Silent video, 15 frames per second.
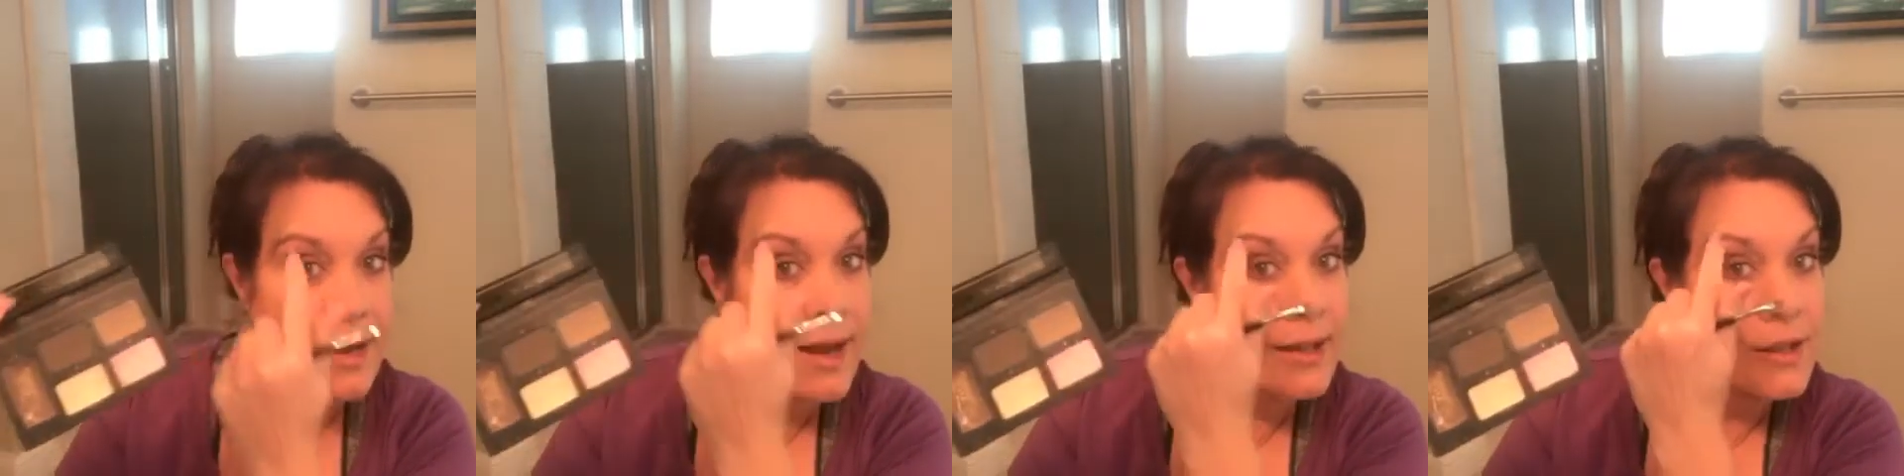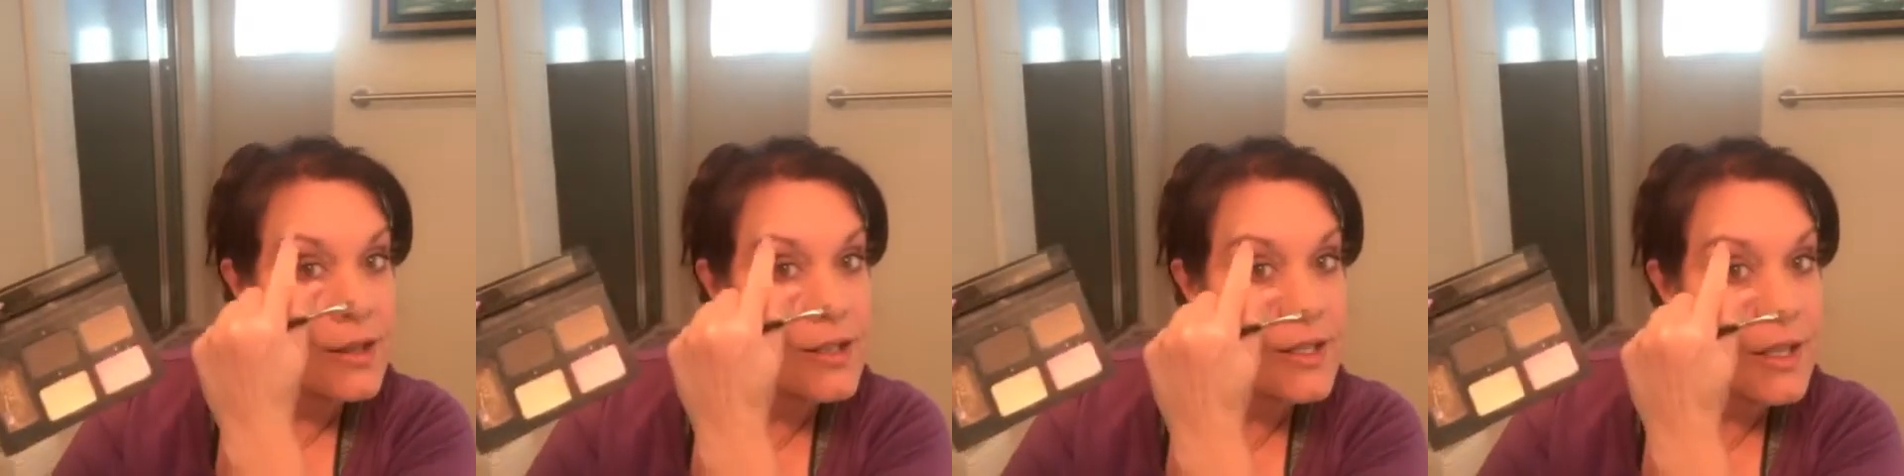
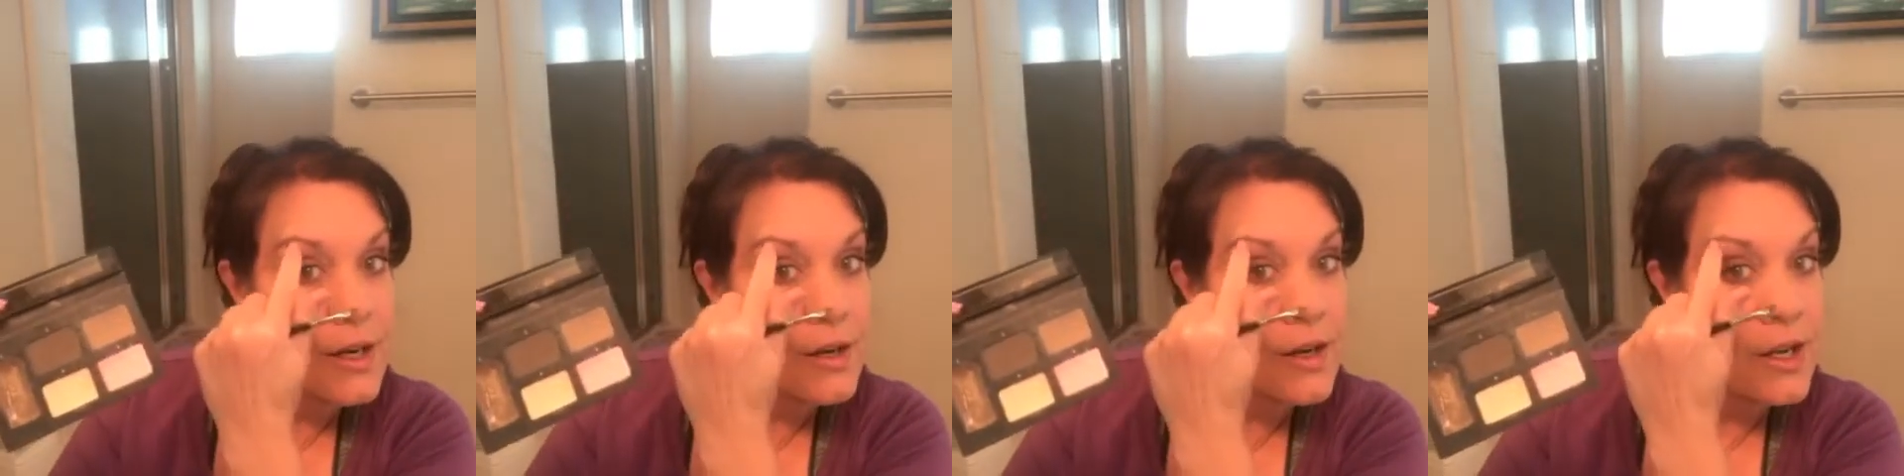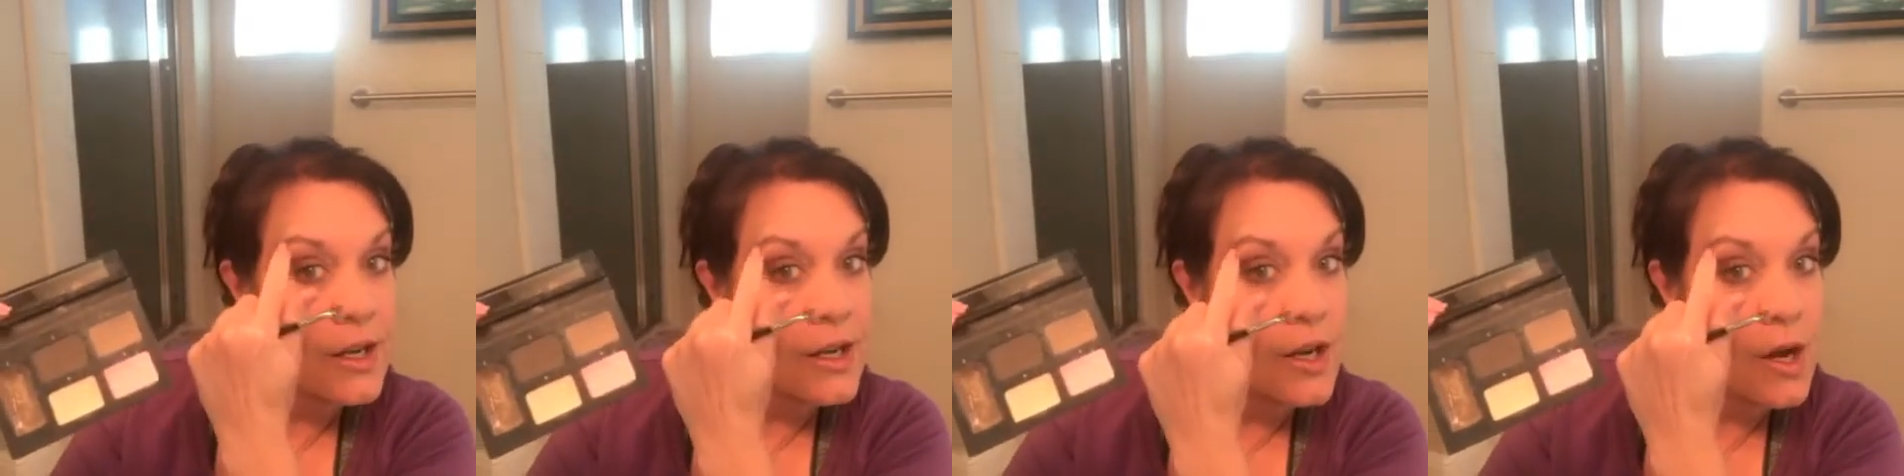colors that are
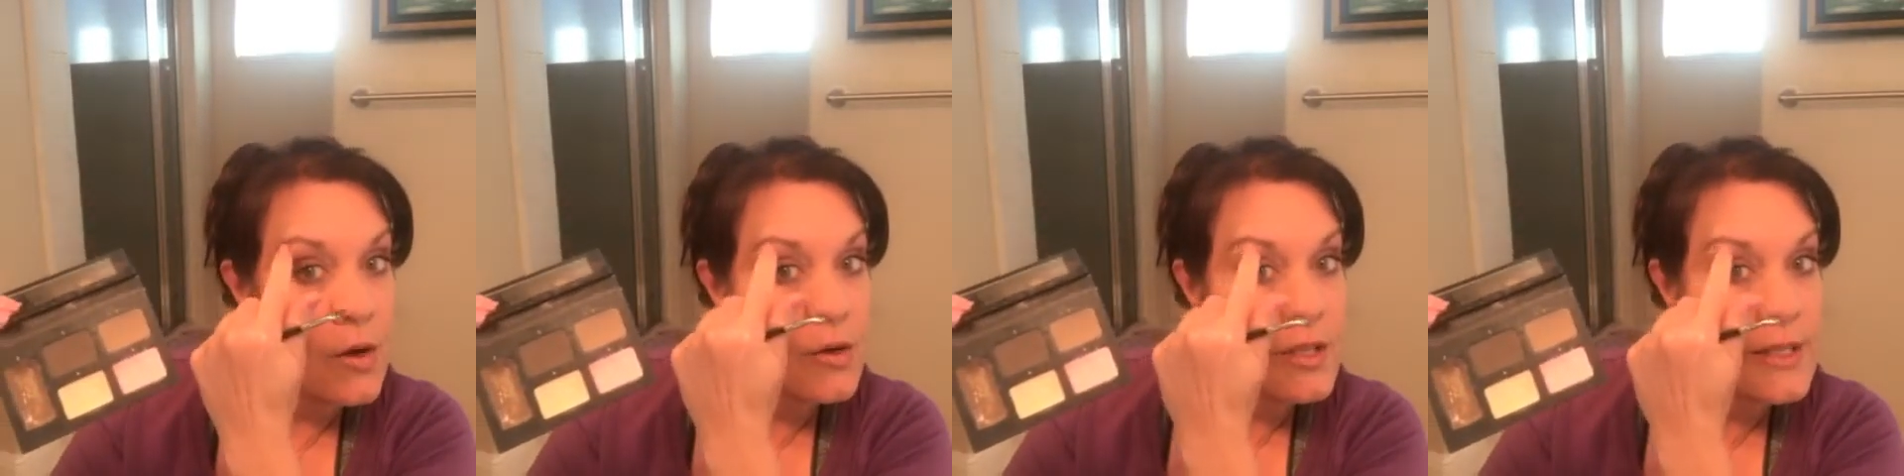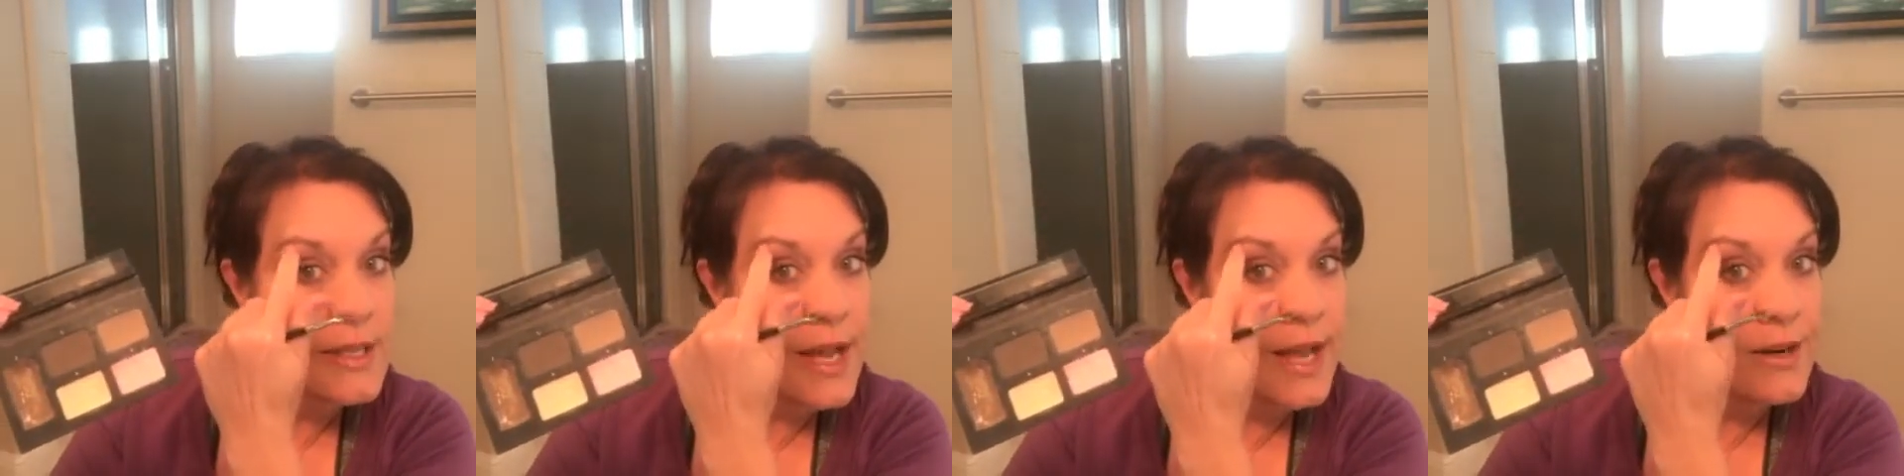going to go
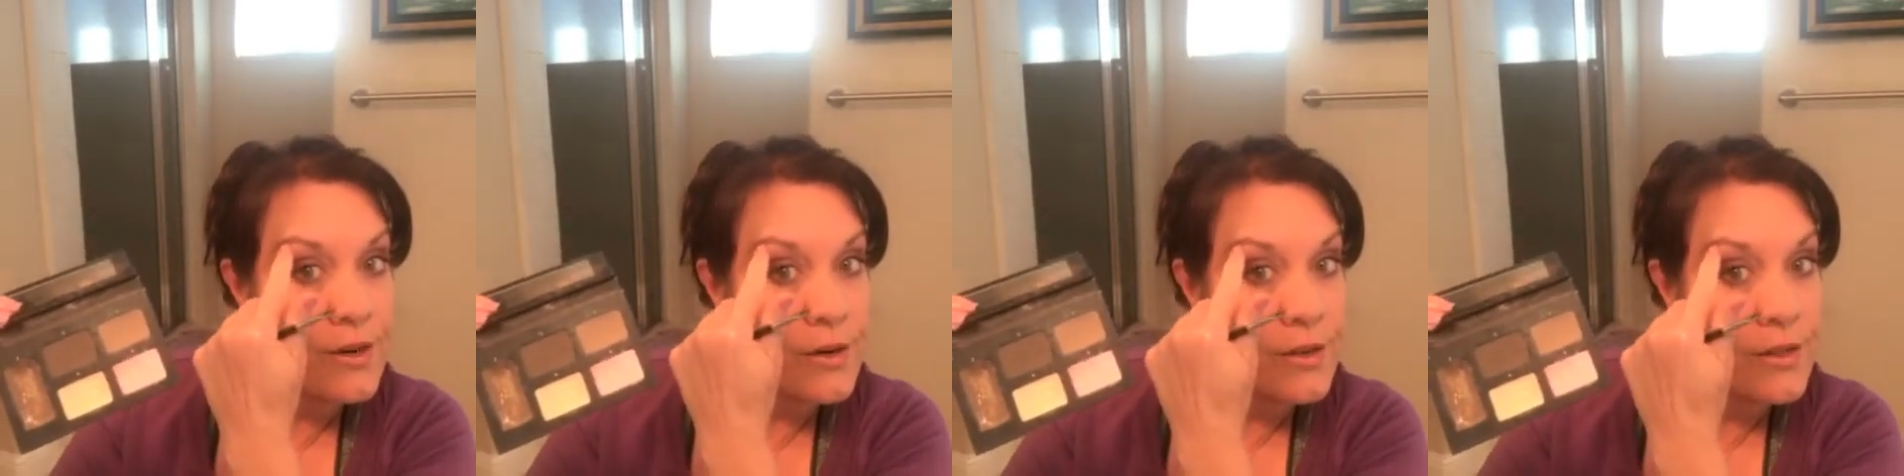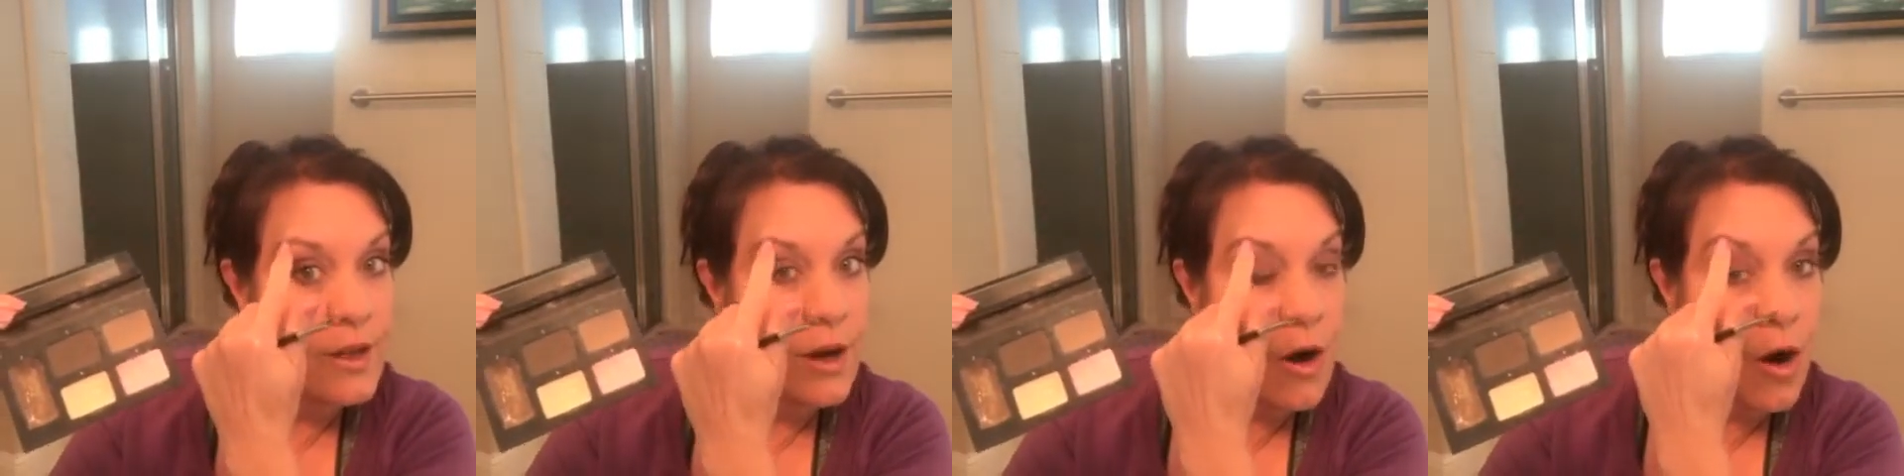just under
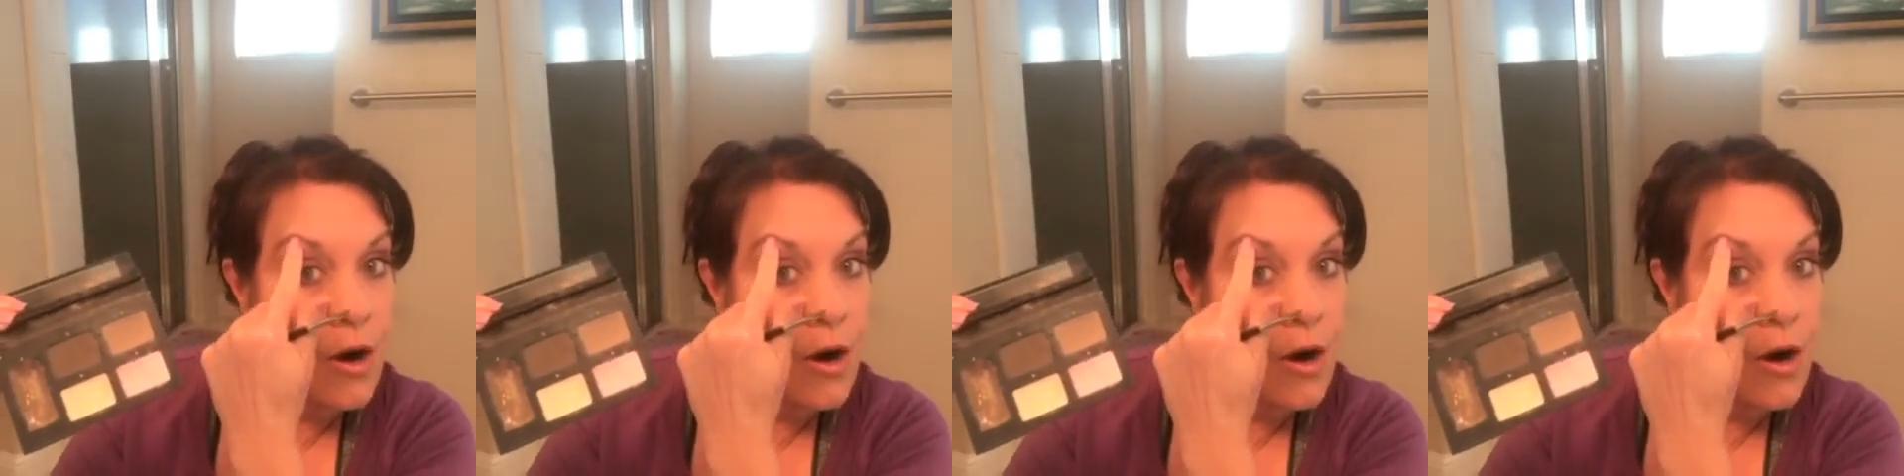the